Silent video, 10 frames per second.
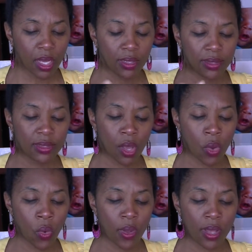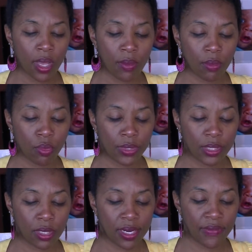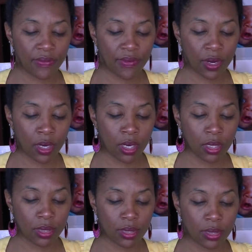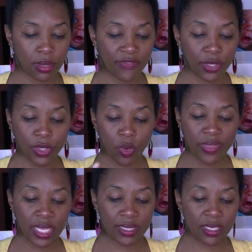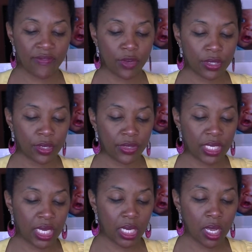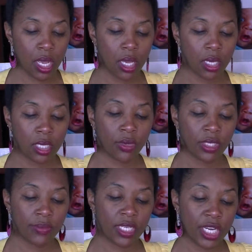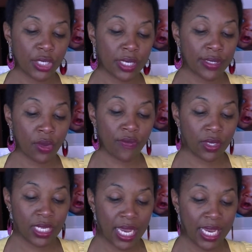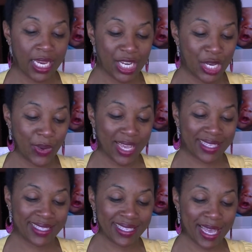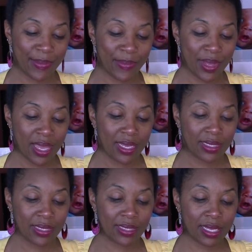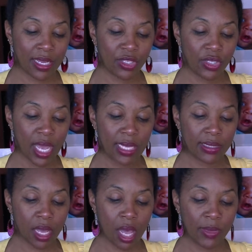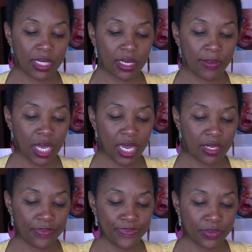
So we'll start at 1 Corinthians 10 verse 13. No temptation has overtaken you except such as common to man.